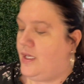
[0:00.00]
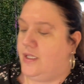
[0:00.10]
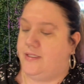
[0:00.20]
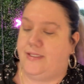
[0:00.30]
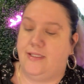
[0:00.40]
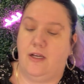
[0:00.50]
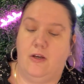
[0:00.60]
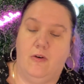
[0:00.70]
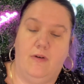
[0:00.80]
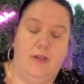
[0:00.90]

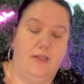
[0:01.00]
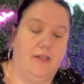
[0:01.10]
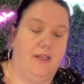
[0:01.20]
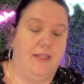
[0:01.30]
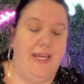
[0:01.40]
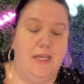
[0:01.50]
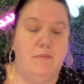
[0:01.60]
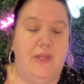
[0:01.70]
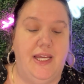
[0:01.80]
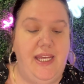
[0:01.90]
So
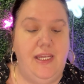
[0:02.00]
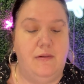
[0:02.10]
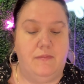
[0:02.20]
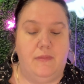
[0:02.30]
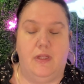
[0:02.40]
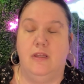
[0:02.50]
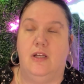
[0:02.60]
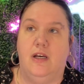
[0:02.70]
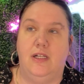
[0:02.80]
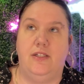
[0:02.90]
Glam Light
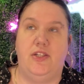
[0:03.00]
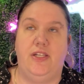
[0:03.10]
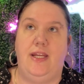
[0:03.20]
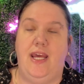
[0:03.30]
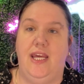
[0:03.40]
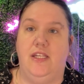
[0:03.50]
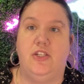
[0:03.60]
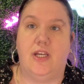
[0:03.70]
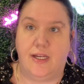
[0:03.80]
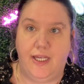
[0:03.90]
launched a
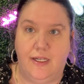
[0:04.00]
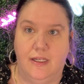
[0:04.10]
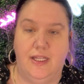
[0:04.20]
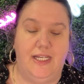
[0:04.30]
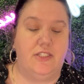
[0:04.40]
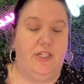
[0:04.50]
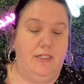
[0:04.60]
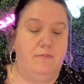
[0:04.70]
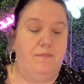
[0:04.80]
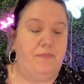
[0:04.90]
Chucky collection,
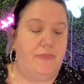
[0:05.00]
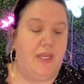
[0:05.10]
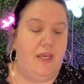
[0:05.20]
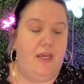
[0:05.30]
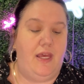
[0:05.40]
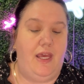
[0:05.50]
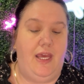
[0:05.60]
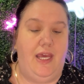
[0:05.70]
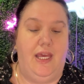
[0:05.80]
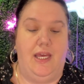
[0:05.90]

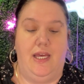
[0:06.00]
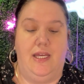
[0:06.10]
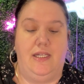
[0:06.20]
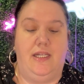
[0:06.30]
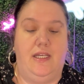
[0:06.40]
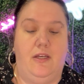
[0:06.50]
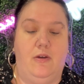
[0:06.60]
and